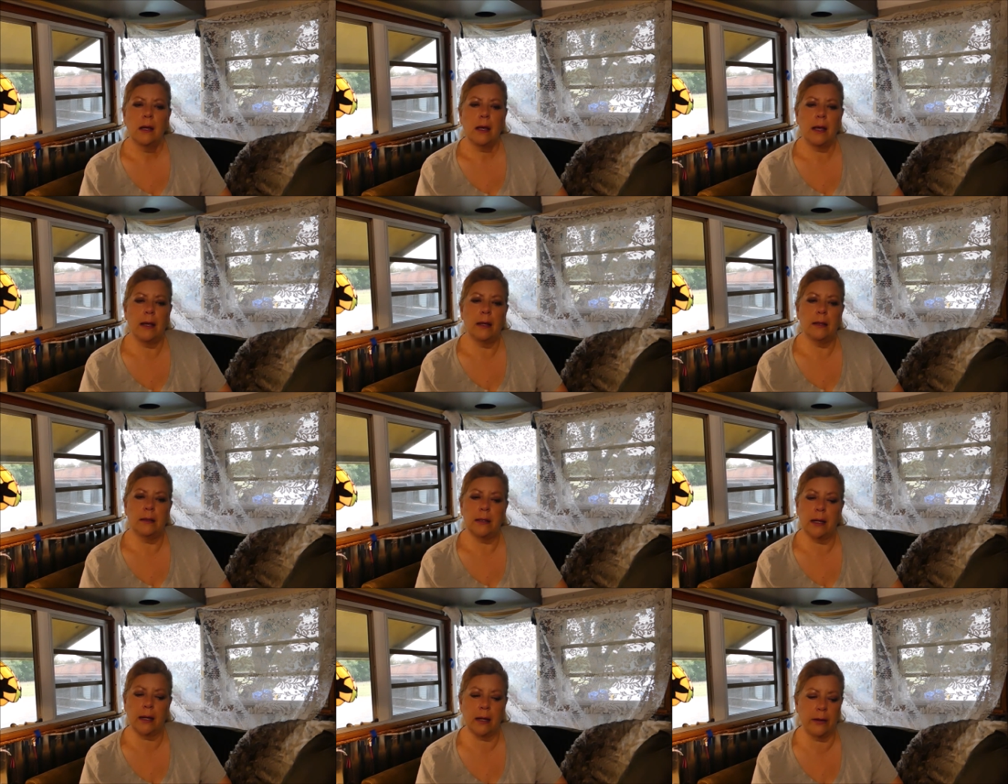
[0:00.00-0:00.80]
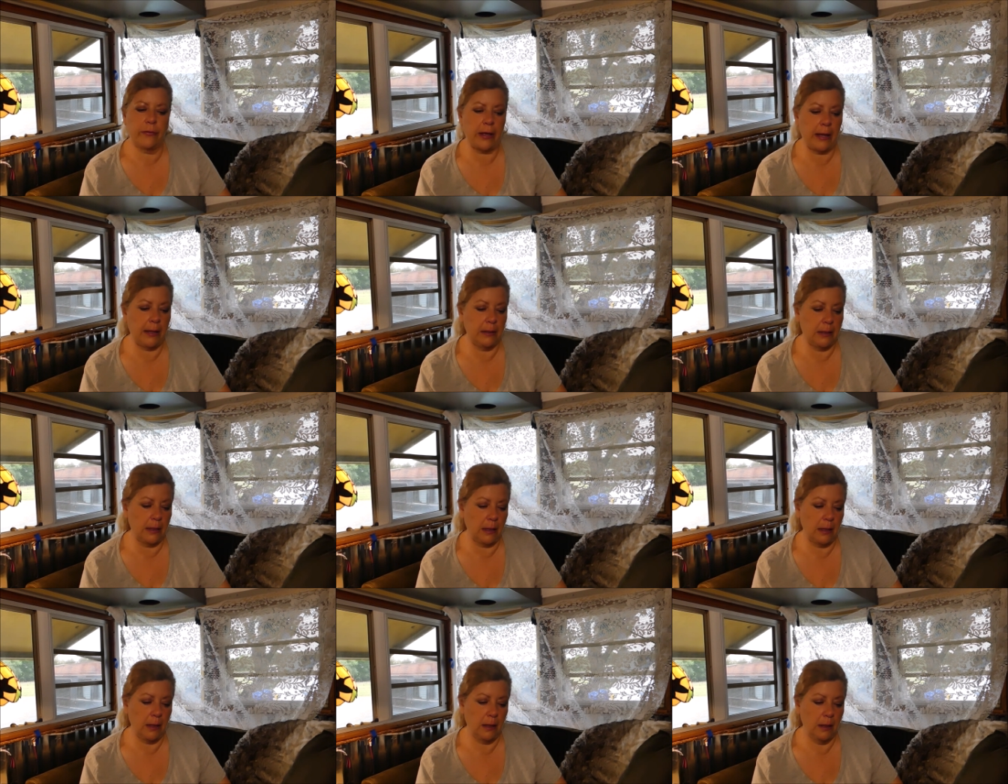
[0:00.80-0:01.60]
And I've had
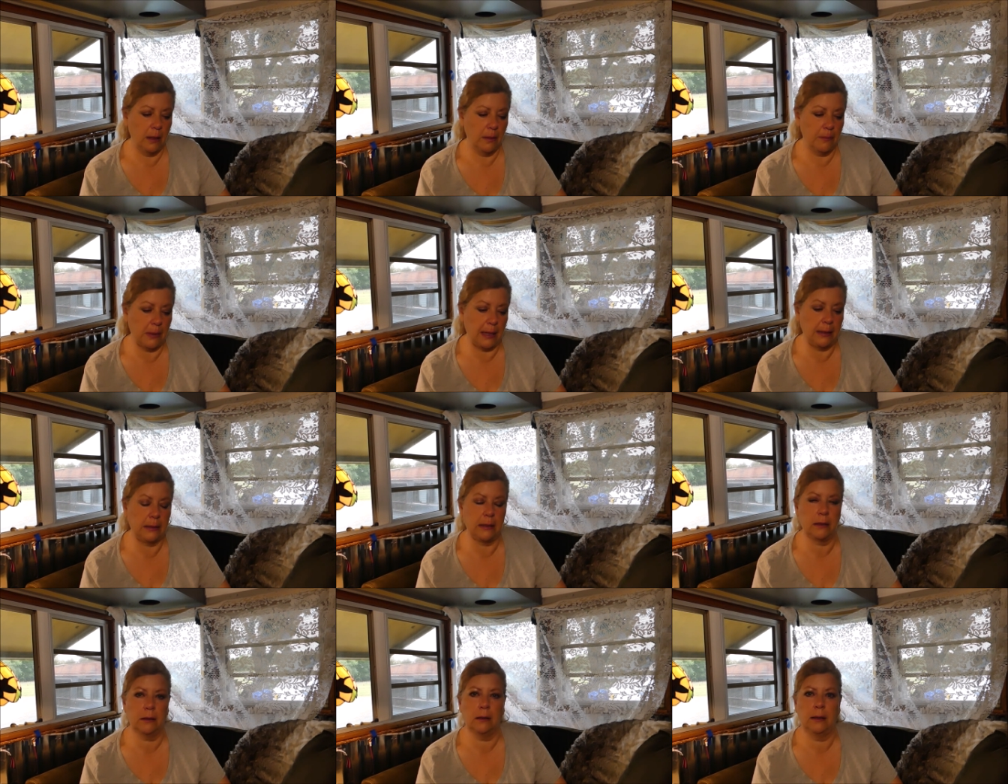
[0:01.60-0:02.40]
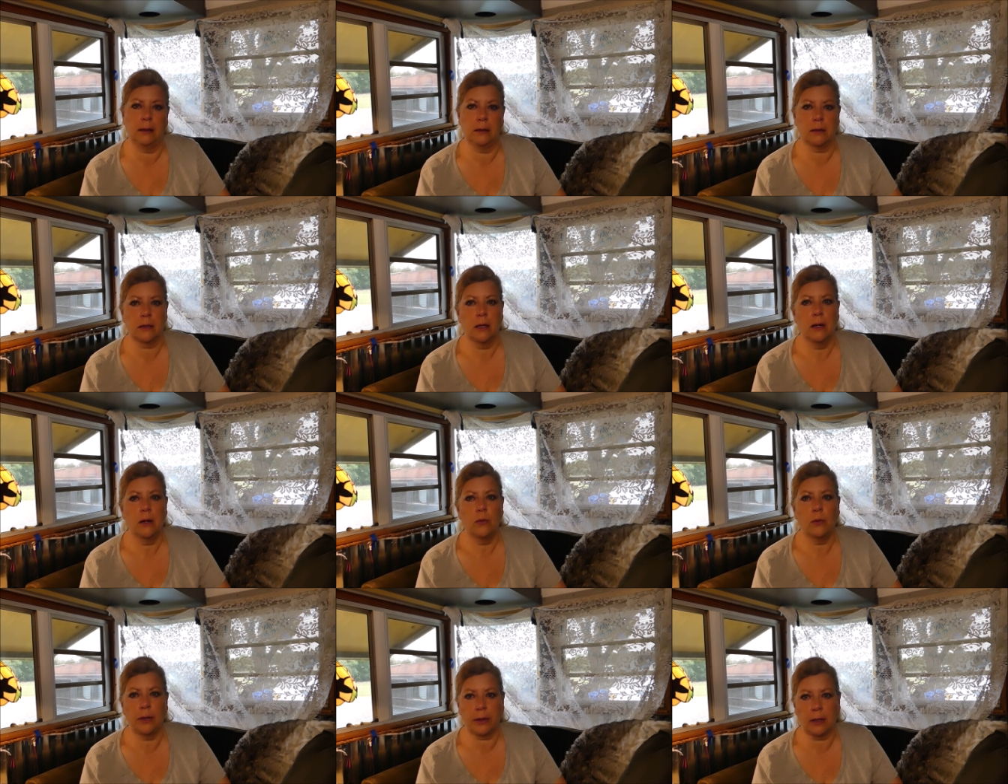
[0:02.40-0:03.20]
my dealings
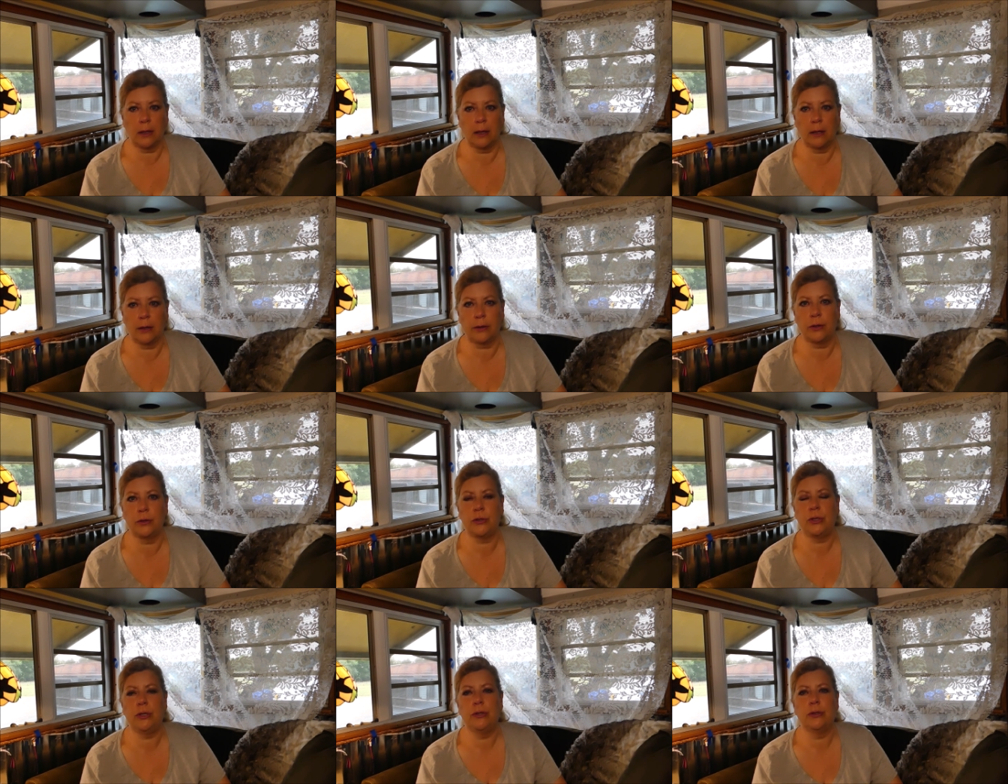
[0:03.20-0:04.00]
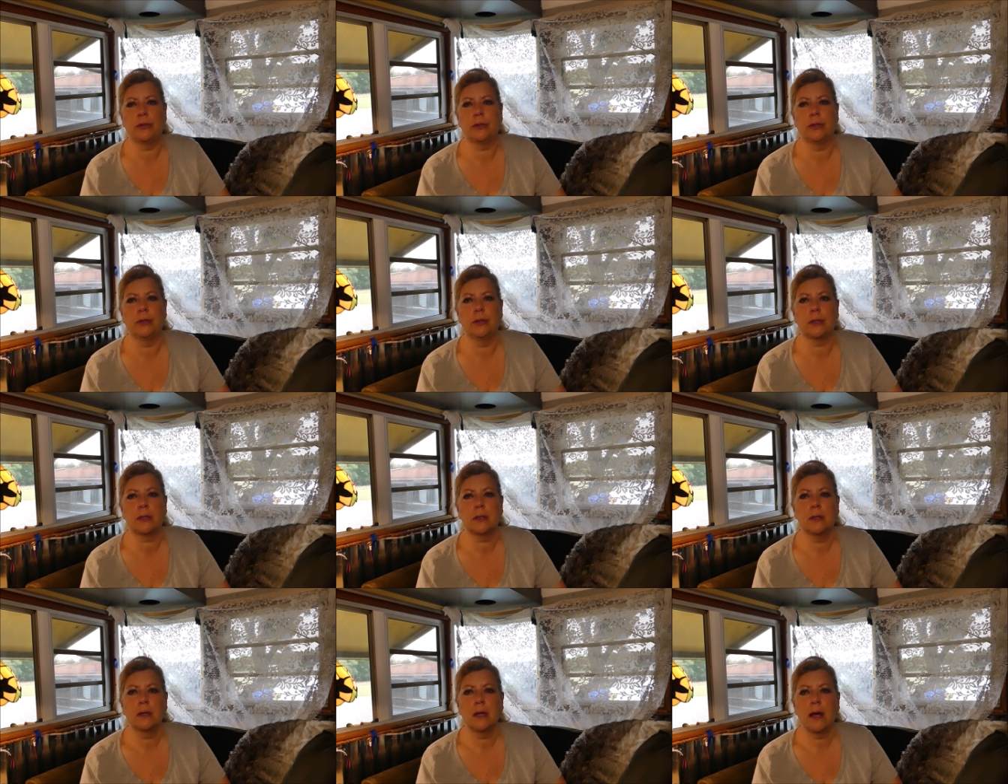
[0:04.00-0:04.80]
with a lot of those users.